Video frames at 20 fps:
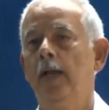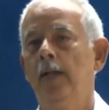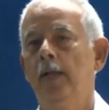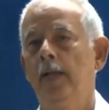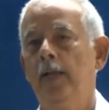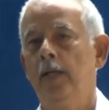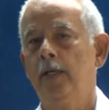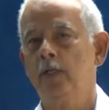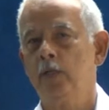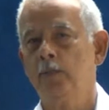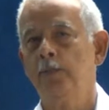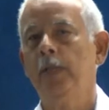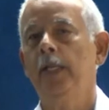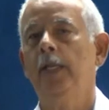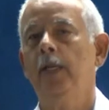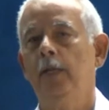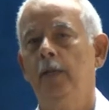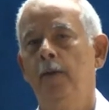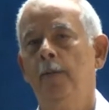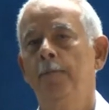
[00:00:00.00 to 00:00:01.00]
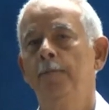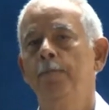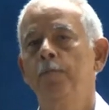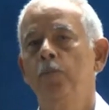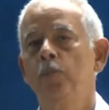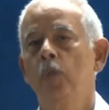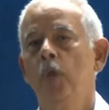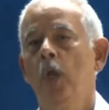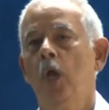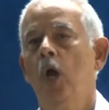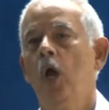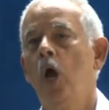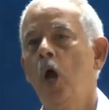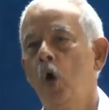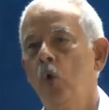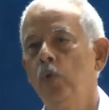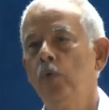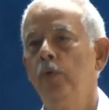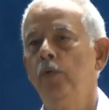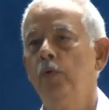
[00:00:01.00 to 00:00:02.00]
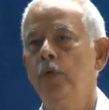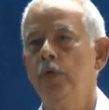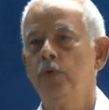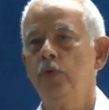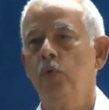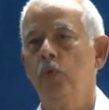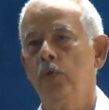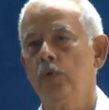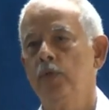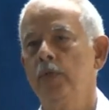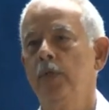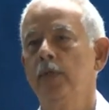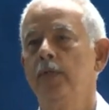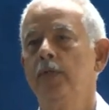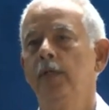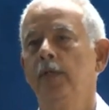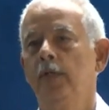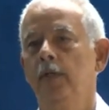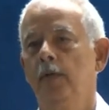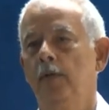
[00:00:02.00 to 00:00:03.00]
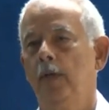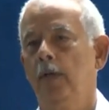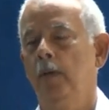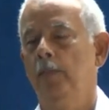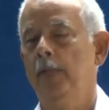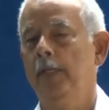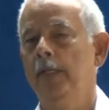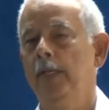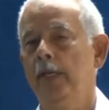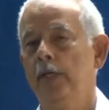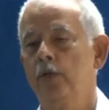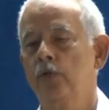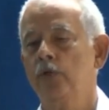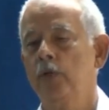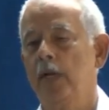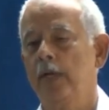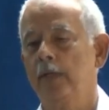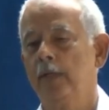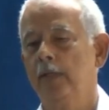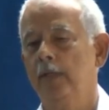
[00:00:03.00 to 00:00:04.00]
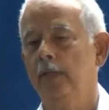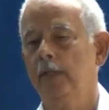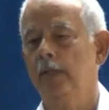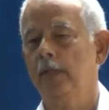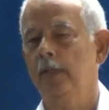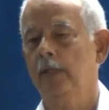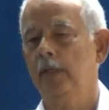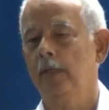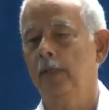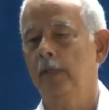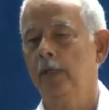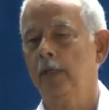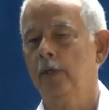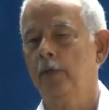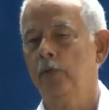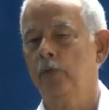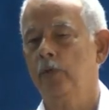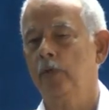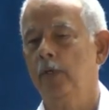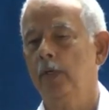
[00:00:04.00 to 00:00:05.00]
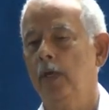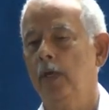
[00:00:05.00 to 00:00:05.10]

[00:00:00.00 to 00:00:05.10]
explain how the resources that are being extracted in the country